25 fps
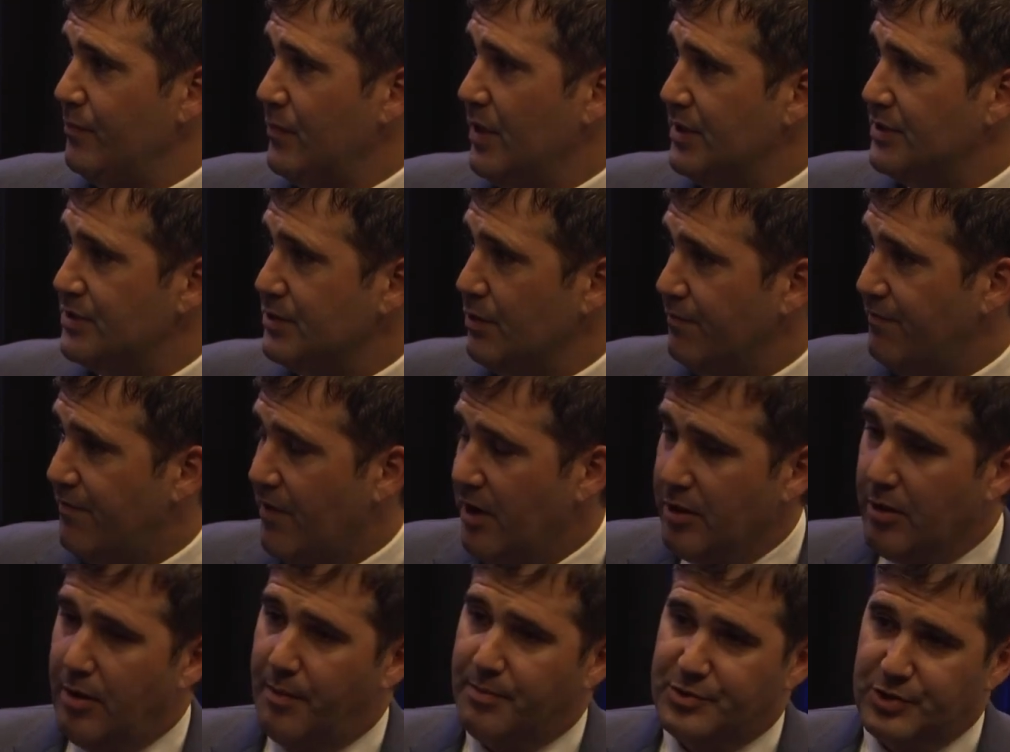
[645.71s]
So
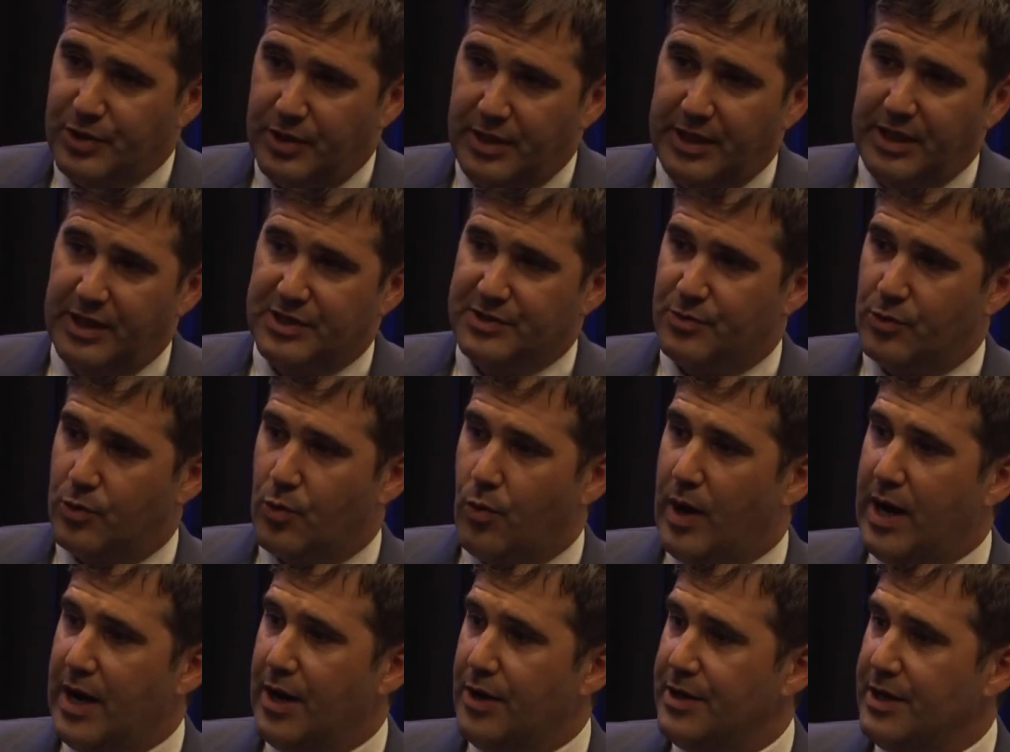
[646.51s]
follow-up drilling is
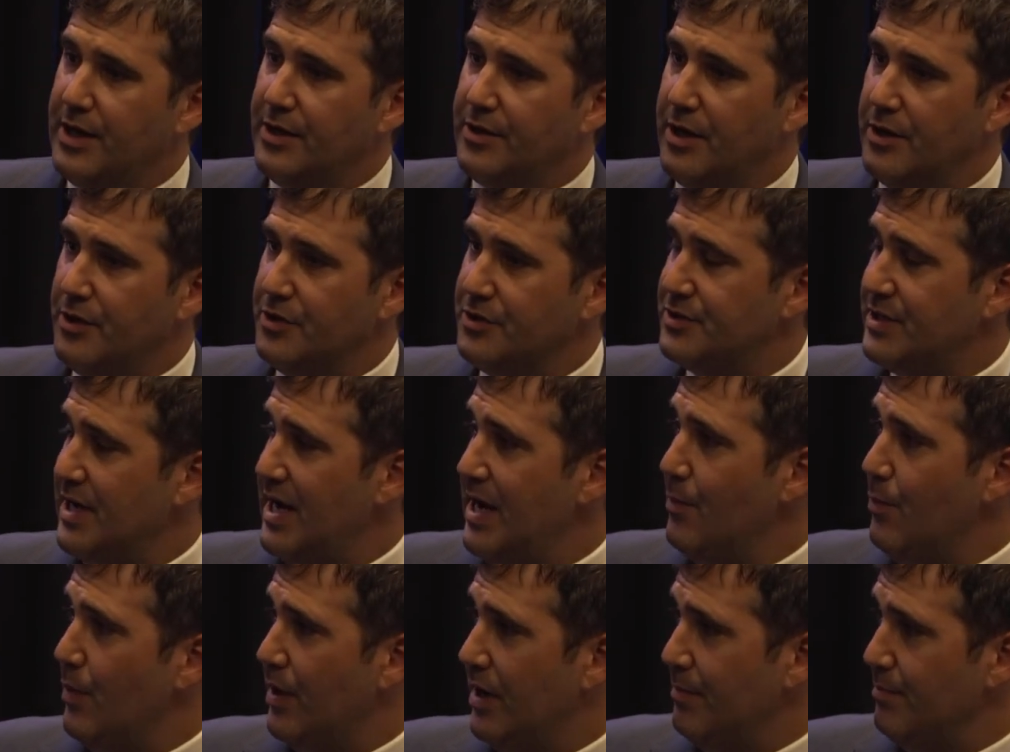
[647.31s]
required here to
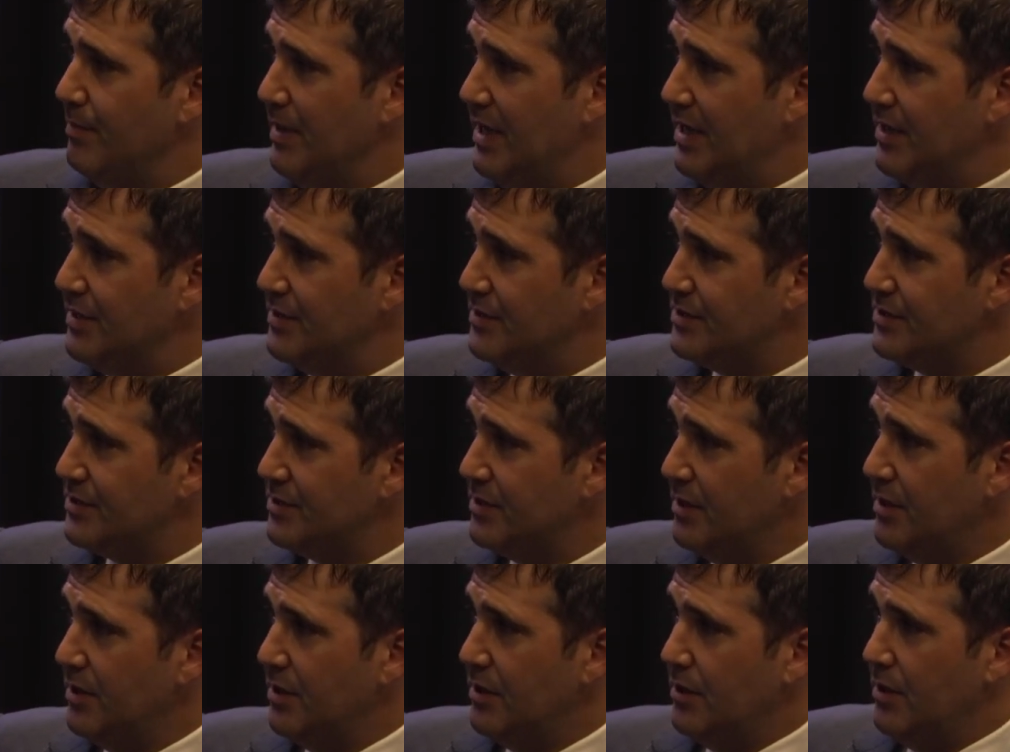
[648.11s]
understand what it means,
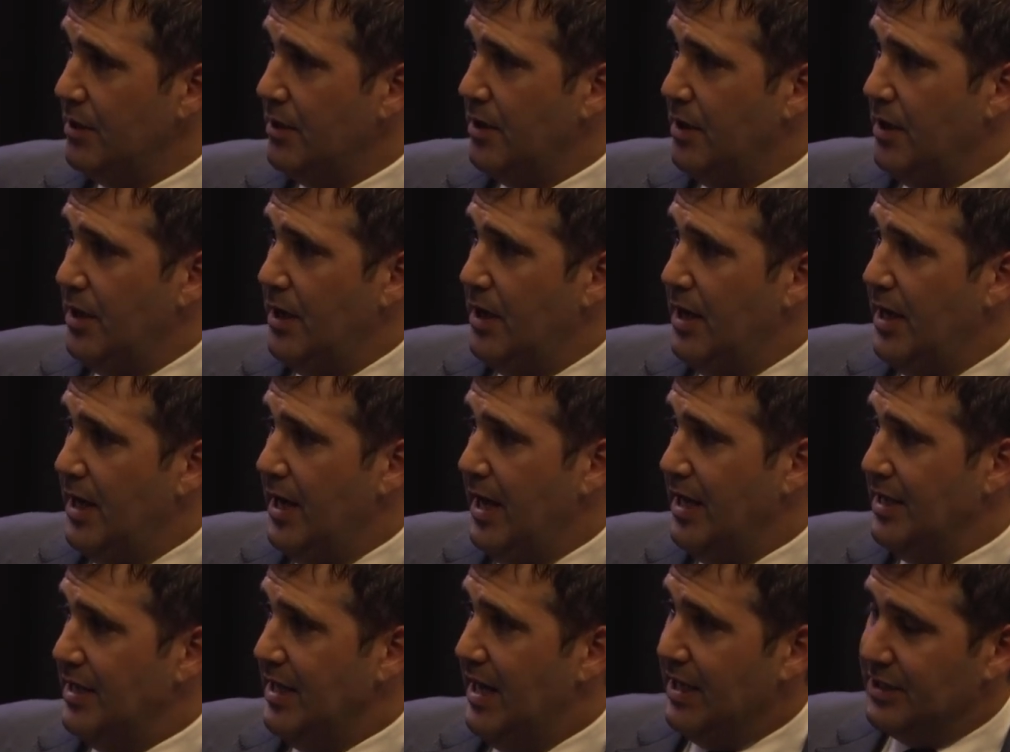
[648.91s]

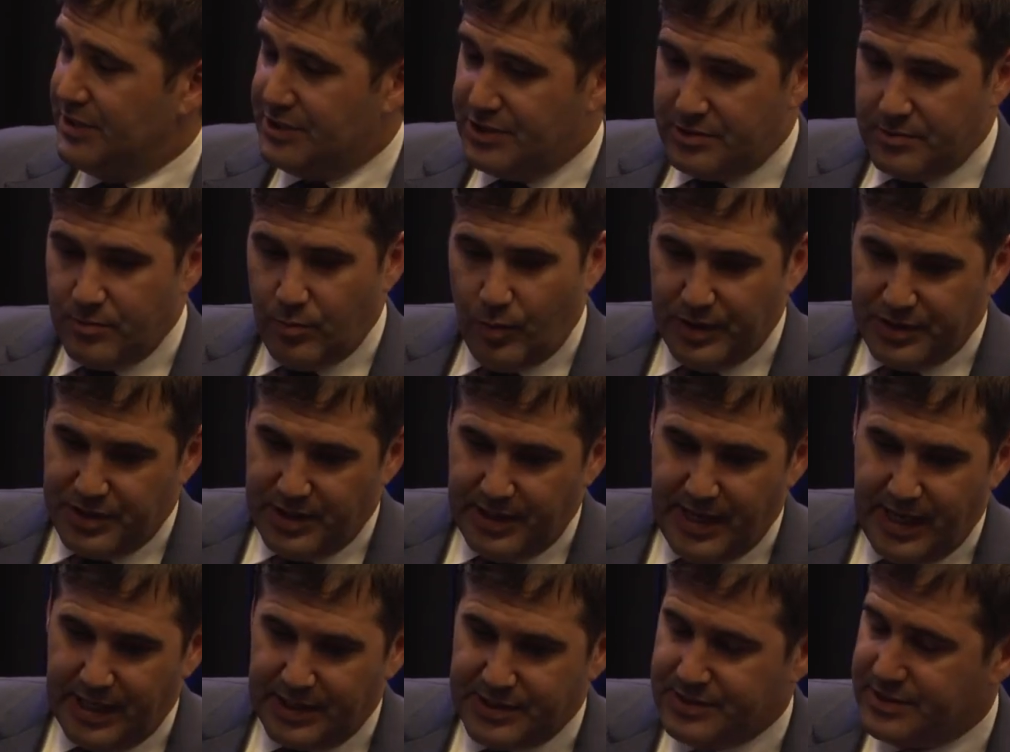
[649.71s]
and that's what the
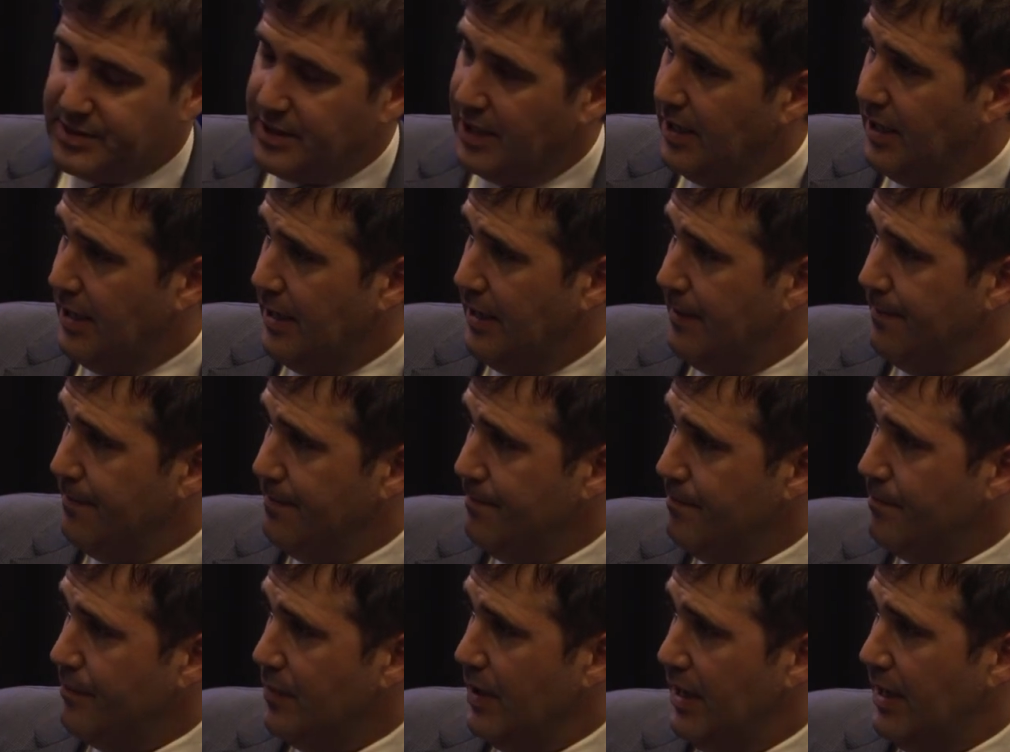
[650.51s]
next half
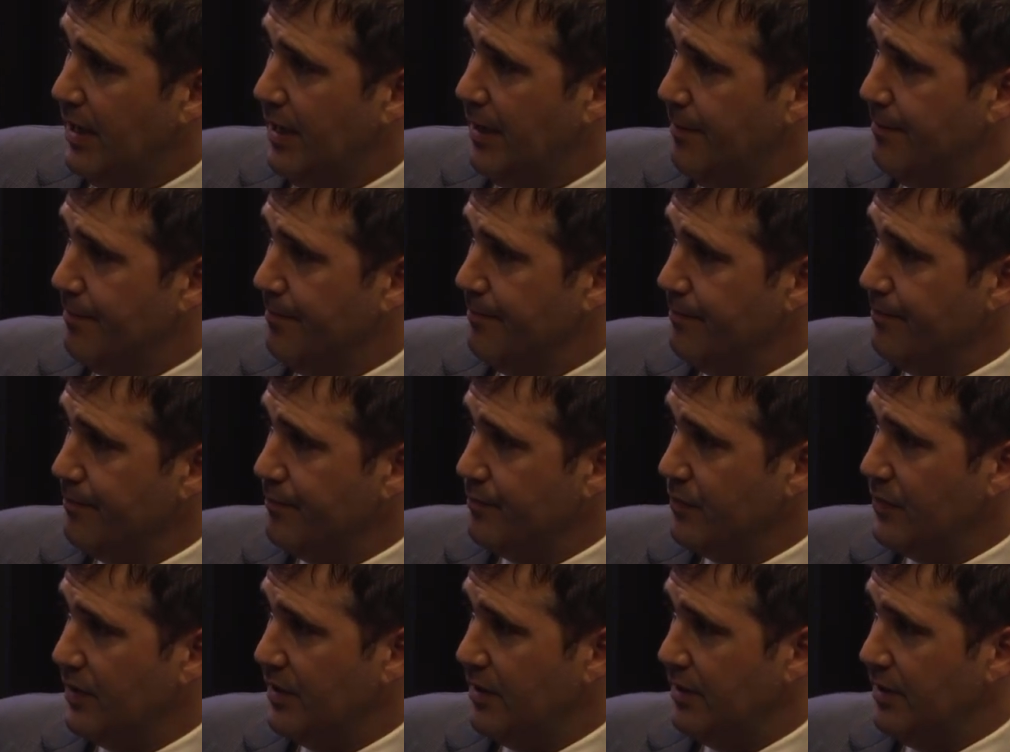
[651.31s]

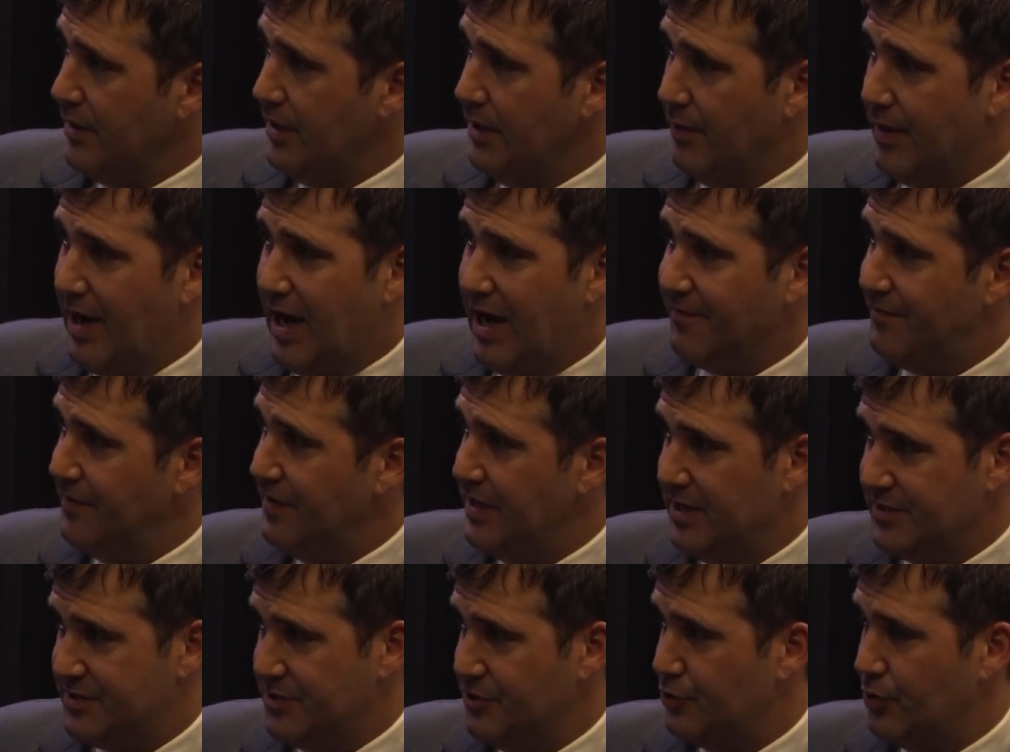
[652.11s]
a
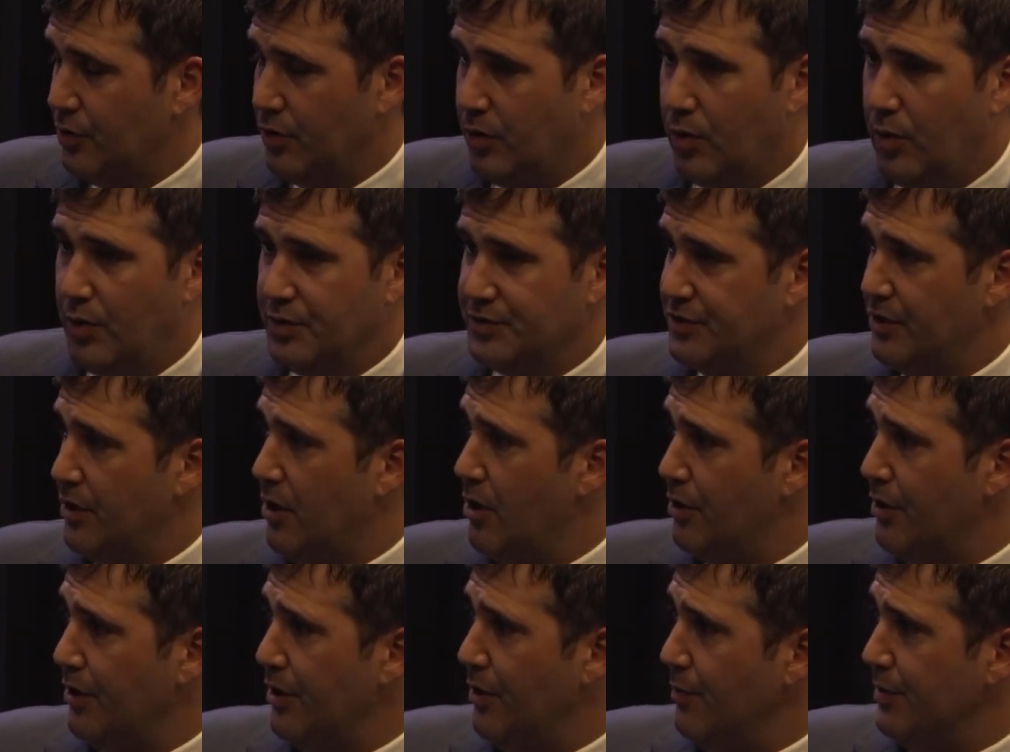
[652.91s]
dozen drill holes
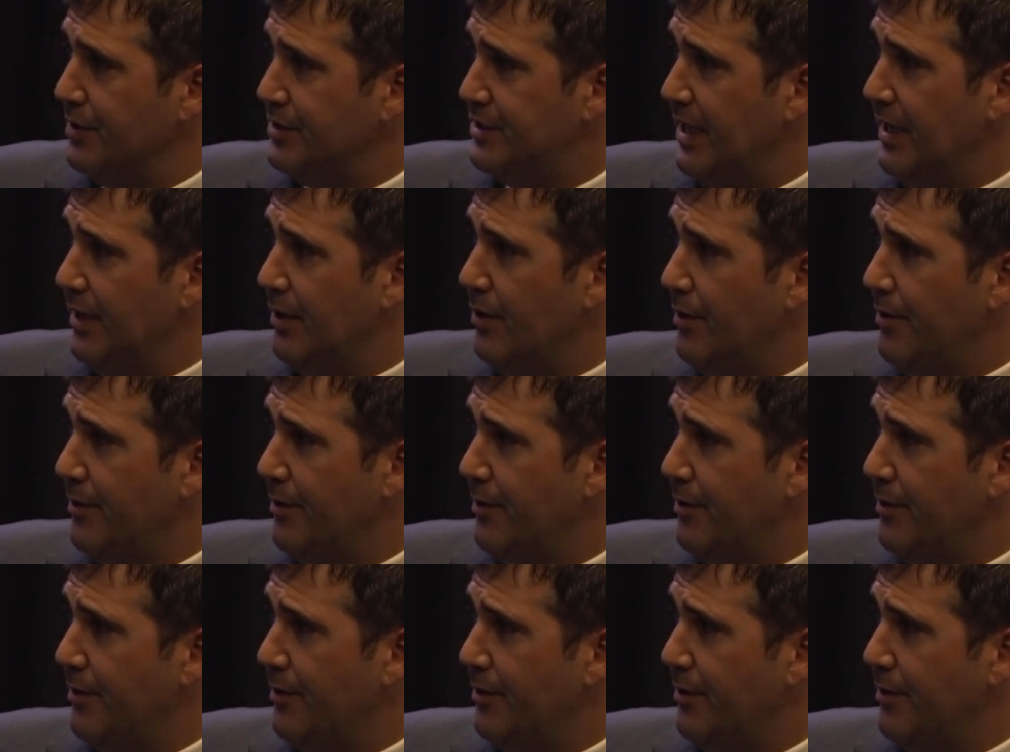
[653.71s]
are going to entail.